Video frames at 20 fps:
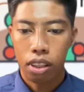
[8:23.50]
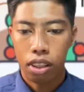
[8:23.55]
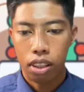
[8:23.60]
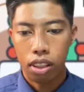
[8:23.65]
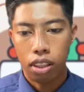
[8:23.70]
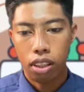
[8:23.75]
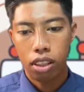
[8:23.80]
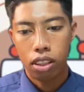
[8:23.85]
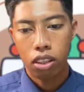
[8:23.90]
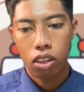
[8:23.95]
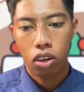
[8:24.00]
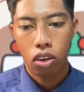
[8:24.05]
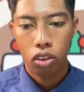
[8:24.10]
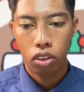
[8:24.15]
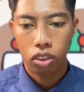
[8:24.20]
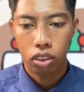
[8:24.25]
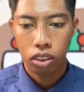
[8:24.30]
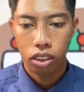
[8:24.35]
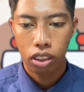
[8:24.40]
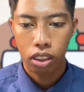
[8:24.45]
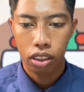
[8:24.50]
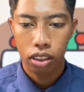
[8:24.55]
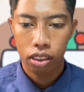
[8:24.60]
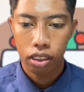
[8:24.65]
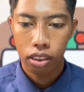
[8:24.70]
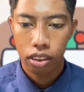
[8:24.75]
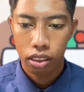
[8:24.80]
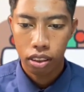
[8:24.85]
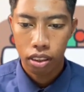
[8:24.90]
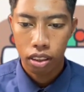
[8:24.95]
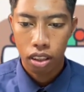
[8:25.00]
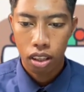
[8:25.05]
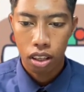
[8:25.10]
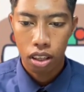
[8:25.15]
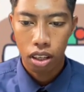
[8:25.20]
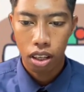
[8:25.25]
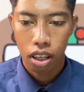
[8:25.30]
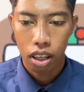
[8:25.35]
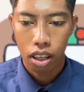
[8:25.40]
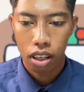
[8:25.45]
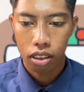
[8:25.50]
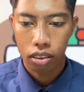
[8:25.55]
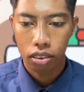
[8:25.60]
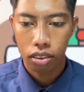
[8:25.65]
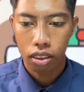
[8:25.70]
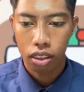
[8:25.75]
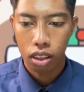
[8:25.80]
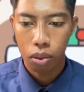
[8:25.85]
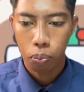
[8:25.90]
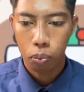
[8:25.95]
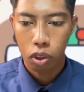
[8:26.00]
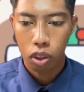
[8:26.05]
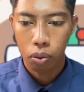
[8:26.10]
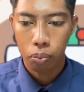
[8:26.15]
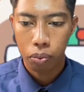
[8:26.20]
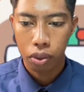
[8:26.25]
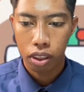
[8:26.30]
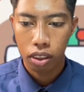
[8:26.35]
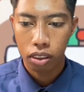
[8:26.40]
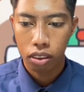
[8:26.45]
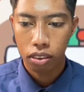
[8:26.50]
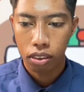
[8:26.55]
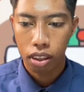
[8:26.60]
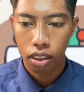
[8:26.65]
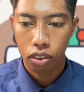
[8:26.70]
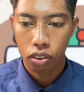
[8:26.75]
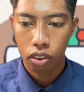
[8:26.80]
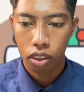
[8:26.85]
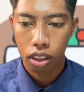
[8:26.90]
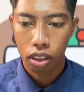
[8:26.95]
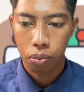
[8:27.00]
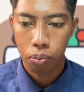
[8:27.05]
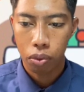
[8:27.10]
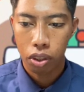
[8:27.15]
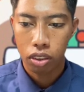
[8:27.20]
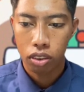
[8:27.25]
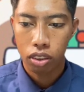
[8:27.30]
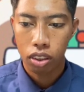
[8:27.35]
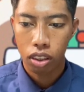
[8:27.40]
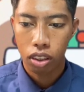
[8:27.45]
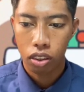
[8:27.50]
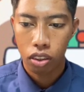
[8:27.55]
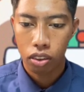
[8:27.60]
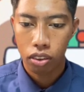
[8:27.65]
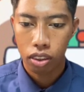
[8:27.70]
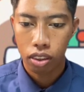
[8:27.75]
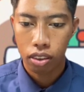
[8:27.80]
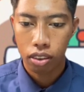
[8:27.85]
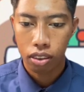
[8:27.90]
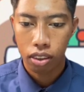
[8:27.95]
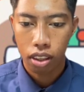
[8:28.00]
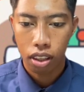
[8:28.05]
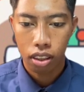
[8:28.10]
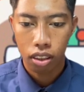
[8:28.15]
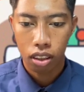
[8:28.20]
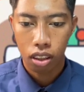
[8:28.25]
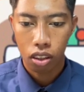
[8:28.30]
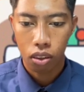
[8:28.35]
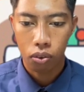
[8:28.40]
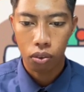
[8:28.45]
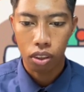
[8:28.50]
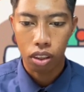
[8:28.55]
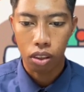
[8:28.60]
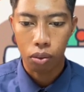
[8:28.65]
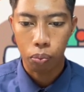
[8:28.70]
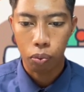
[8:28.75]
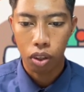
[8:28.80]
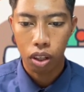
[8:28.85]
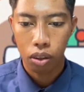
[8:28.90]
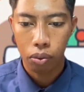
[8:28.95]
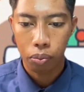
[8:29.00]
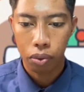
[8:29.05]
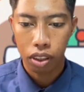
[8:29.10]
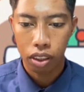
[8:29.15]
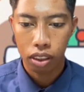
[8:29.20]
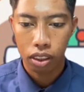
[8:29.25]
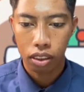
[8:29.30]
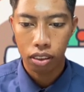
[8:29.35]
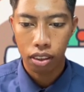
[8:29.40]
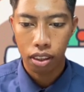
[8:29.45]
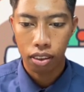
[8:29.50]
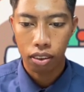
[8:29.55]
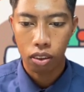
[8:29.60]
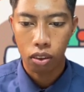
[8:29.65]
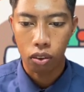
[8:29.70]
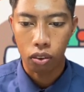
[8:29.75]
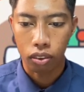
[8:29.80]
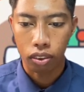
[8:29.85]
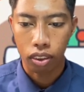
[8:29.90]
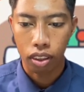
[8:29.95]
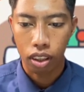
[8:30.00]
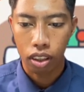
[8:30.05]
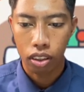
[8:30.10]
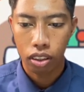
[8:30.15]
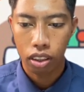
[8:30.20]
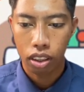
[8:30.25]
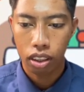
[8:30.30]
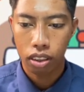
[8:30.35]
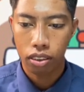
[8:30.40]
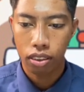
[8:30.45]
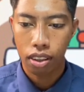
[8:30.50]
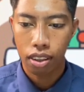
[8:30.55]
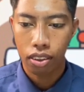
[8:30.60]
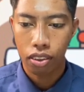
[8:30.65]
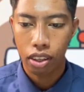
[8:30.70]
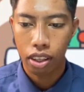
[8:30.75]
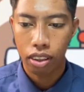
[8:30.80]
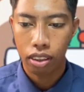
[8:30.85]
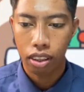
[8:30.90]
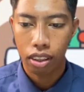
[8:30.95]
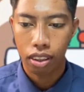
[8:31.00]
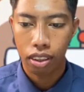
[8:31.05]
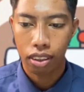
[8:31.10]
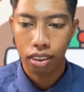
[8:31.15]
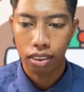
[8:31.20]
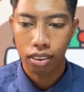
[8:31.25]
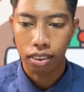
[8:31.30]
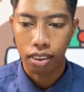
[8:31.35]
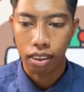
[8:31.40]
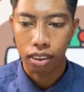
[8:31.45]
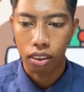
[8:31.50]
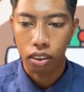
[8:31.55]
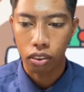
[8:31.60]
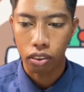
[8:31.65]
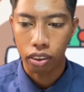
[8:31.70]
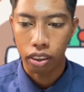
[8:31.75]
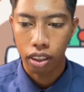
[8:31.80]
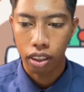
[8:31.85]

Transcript: In conclusion, there are three improvement sectors in Malaysia consisting of the primary sector, secondary sector, and tertiary sector.